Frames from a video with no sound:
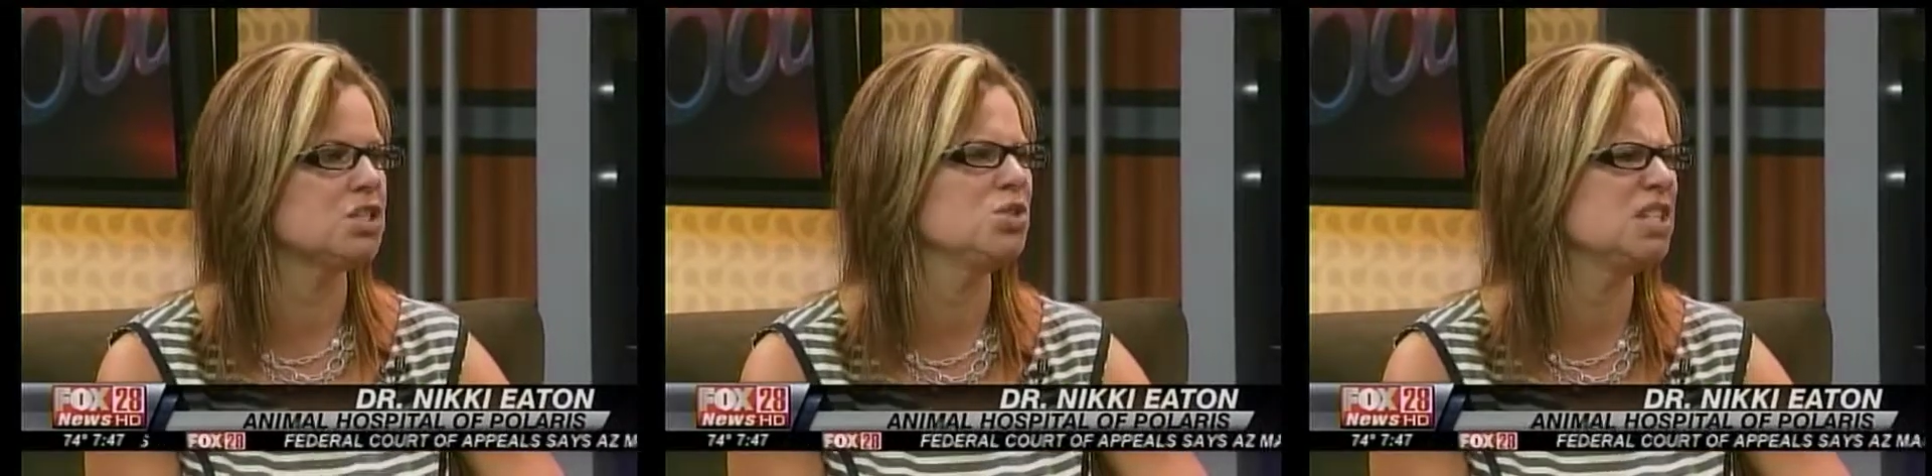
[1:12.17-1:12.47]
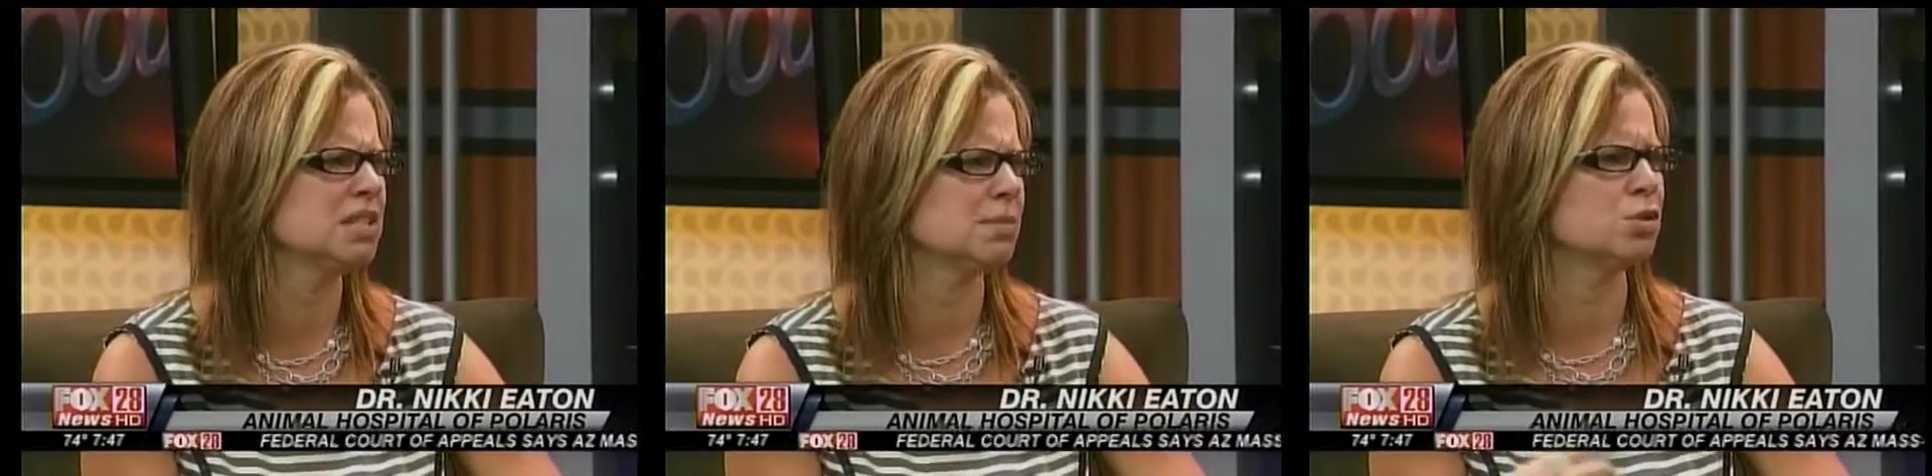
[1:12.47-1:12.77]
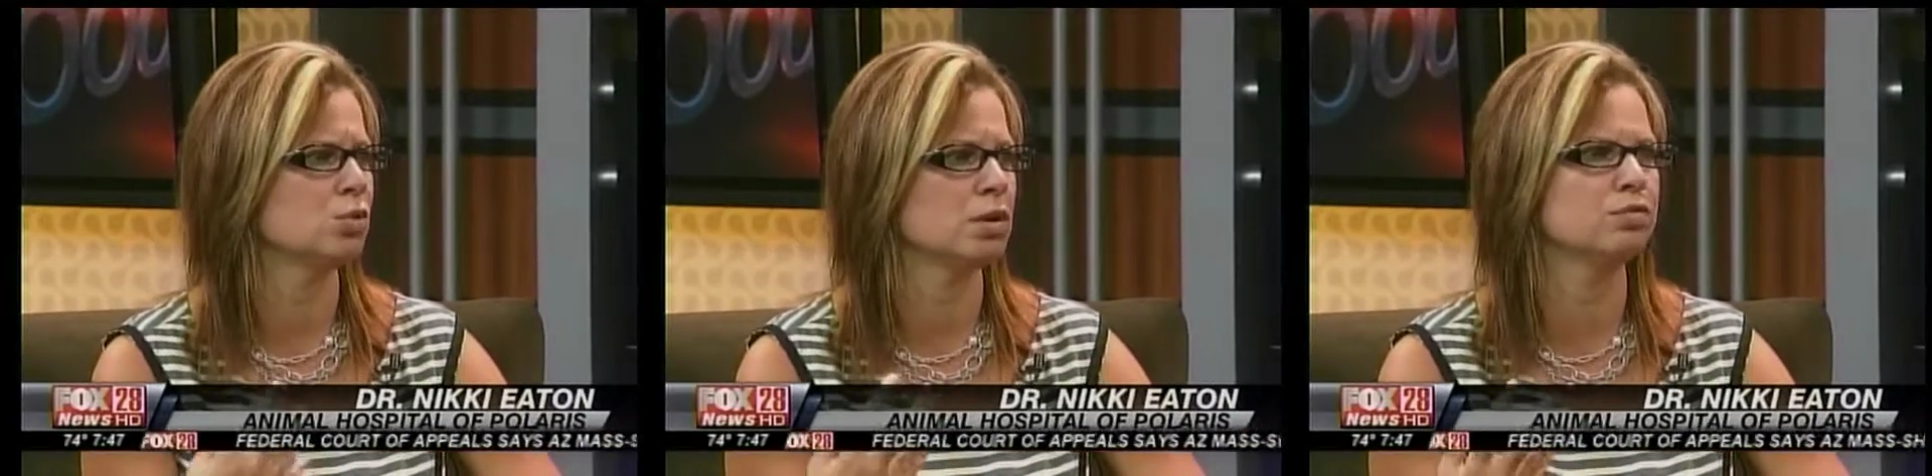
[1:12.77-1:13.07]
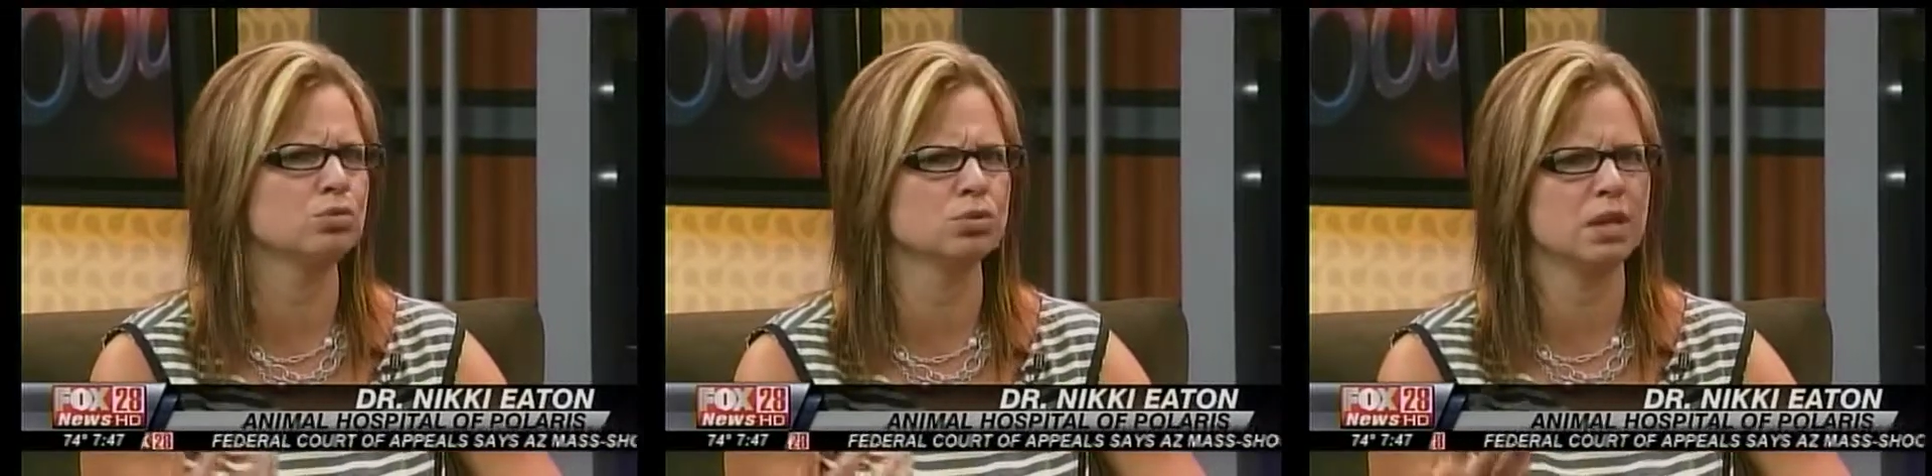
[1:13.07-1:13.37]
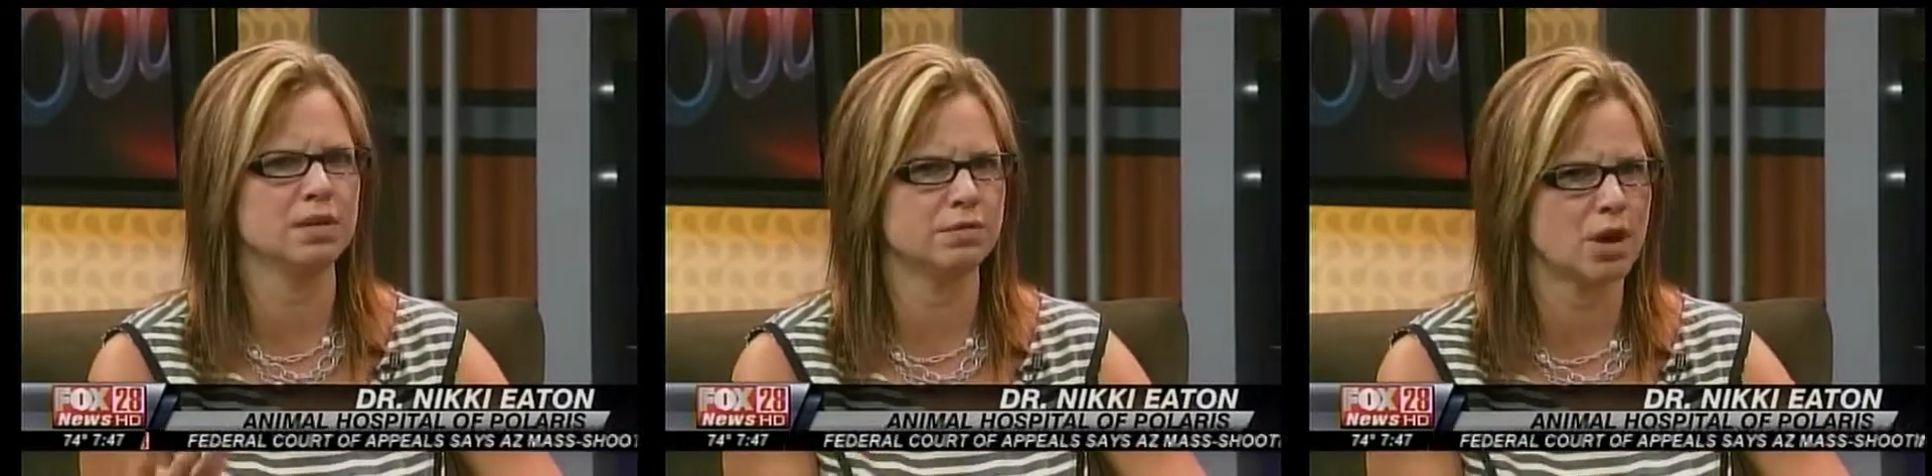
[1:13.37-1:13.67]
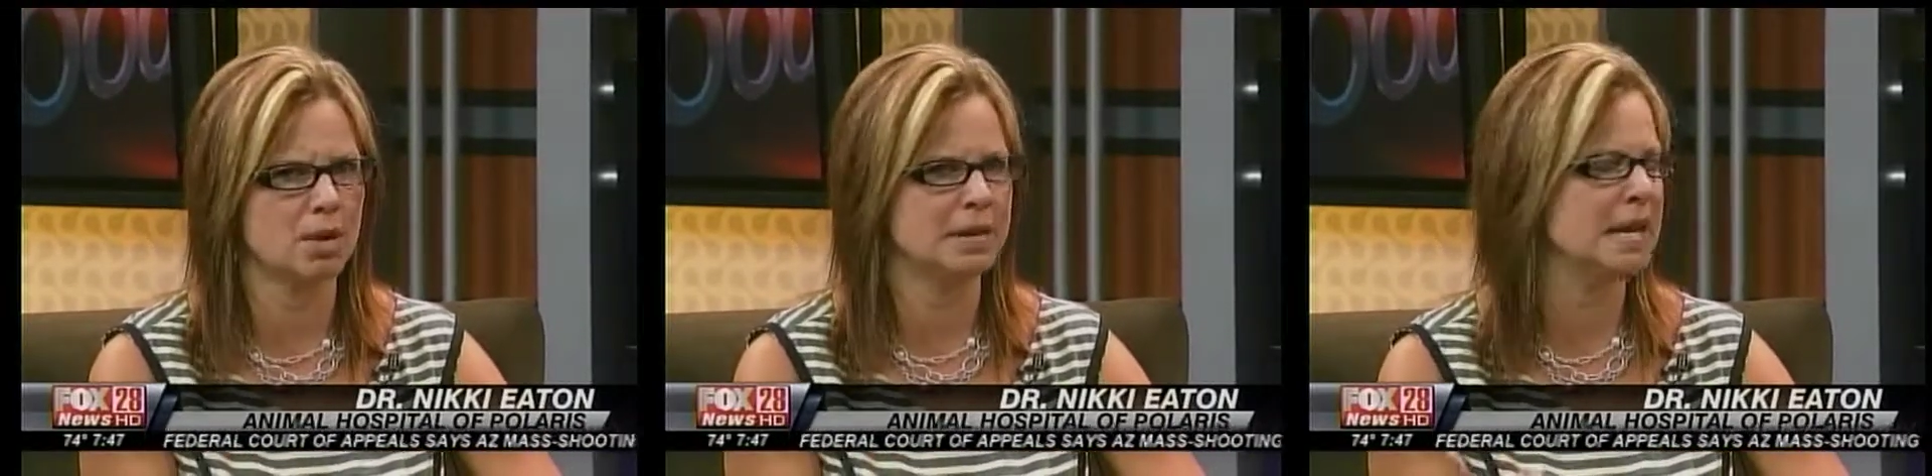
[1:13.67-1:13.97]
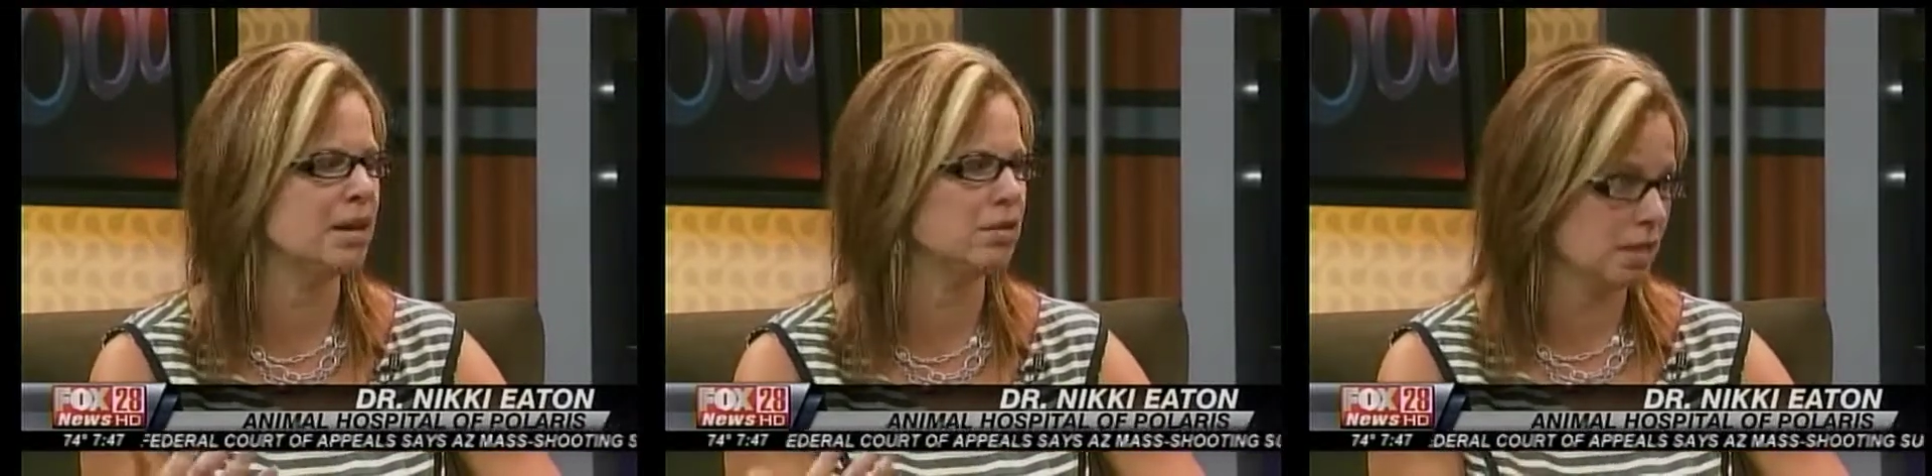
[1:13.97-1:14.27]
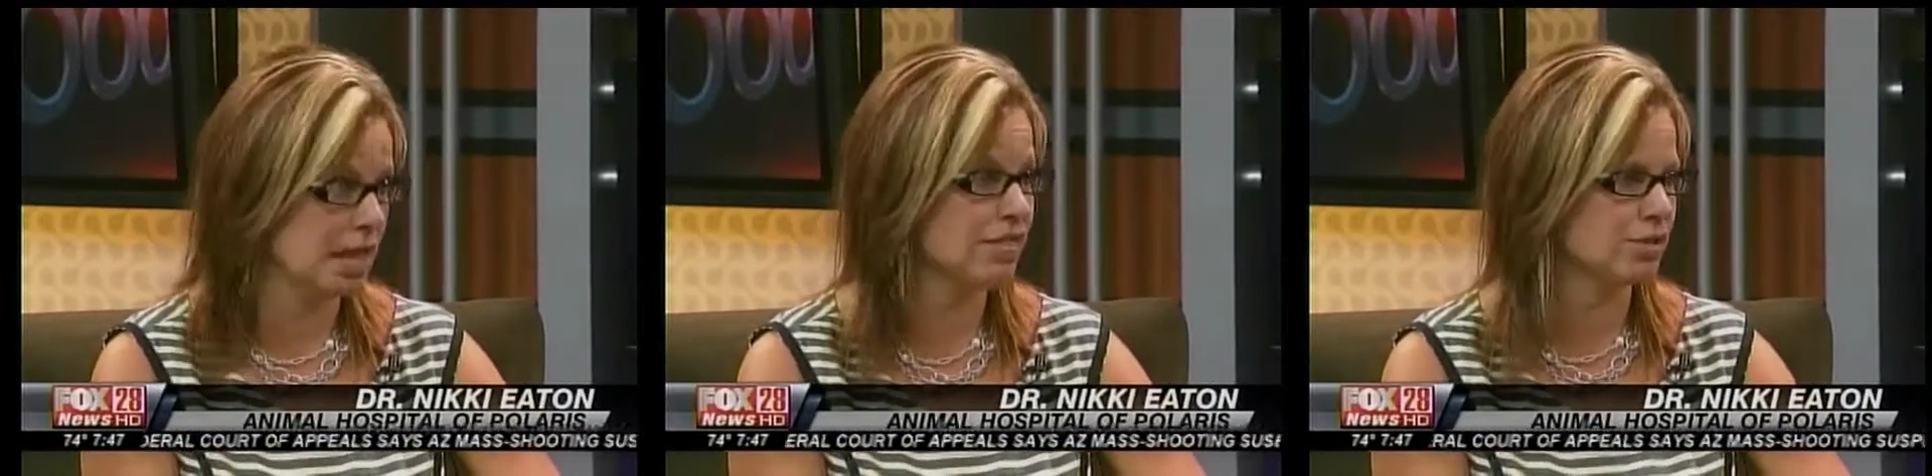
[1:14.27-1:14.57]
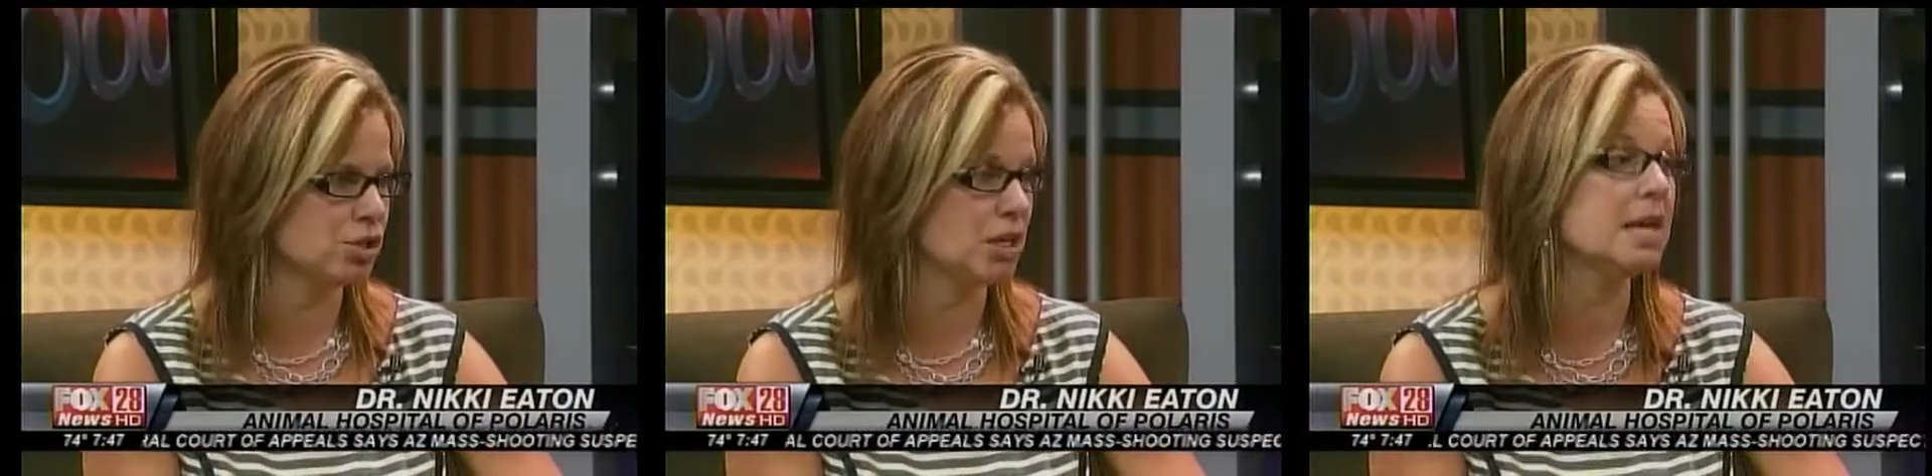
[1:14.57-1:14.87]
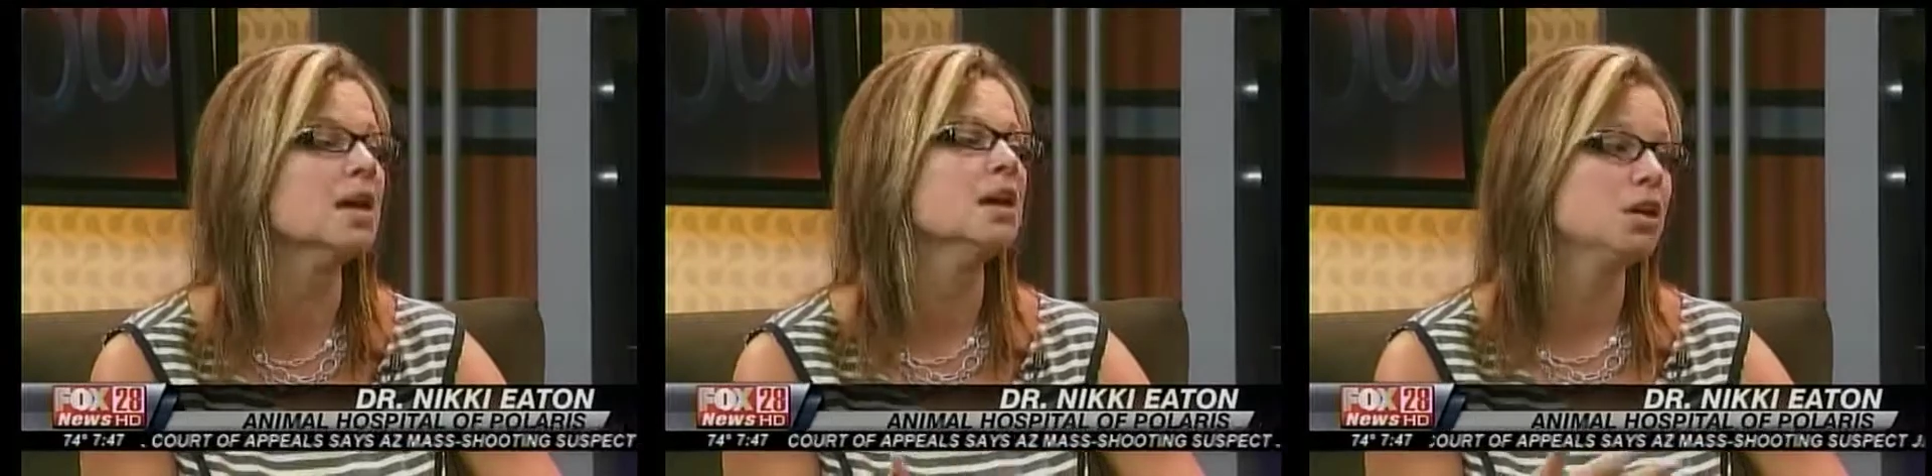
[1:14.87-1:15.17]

and you see some sort of drooling, vomiting, lethargy.